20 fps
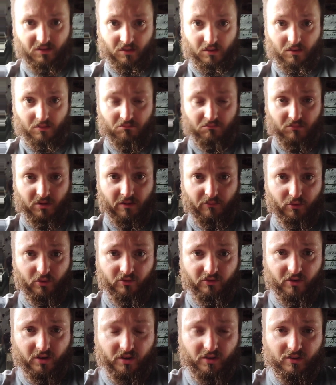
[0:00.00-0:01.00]
a
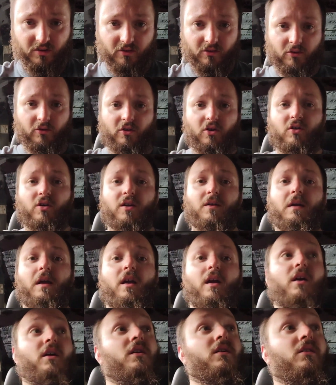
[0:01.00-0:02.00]
leverage to continue talking.
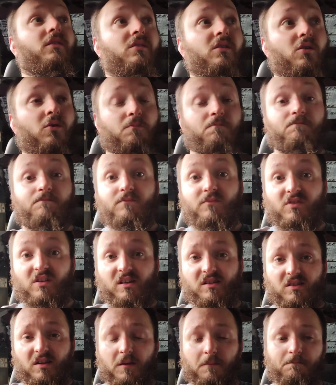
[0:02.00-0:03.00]
So,
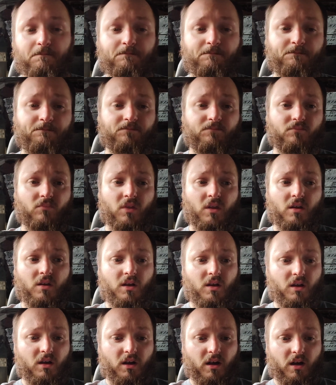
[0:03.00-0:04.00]
seats in.
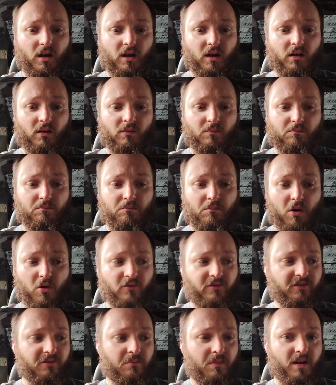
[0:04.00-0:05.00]

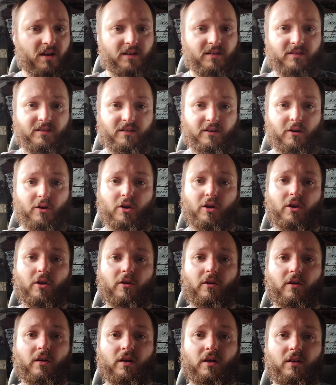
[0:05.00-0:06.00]
Most of my
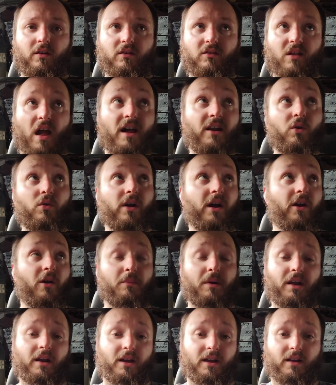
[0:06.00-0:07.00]
interior is, I don't care
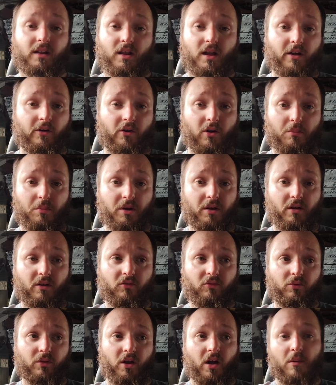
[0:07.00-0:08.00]
about a headliner, I'll be
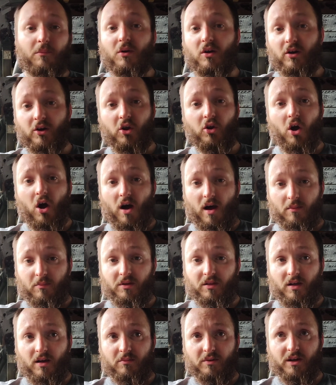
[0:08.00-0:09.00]
honest with you. I'm gonna go to Hobby
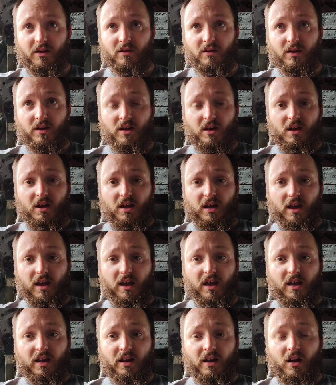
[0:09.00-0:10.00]
Lobby
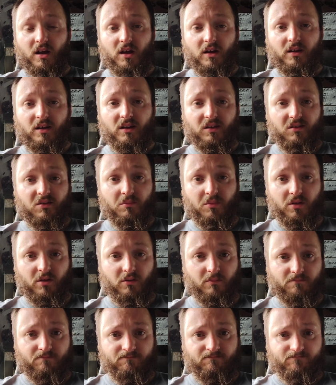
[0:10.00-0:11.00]
and get some of
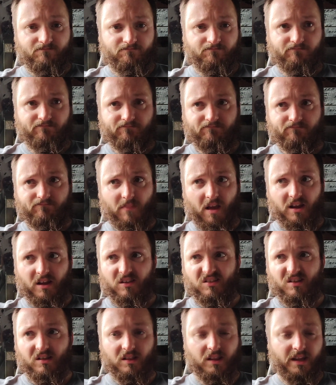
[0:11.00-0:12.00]
the, I
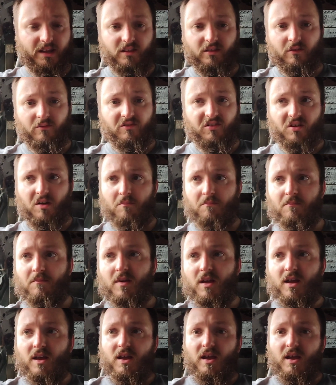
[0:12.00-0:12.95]
guess, a length of something